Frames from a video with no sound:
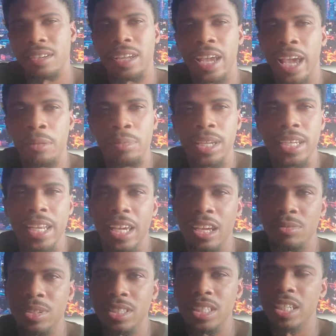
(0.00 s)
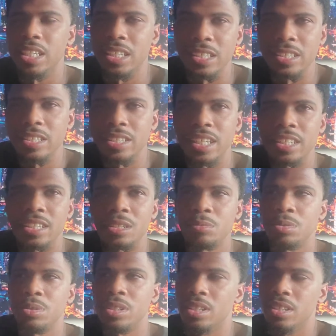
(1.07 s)
had been dead for 10 years at
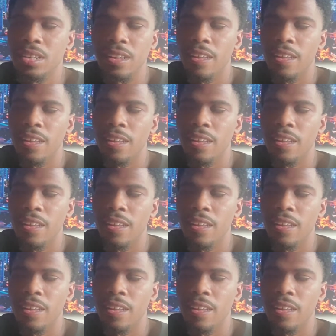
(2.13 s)
that point.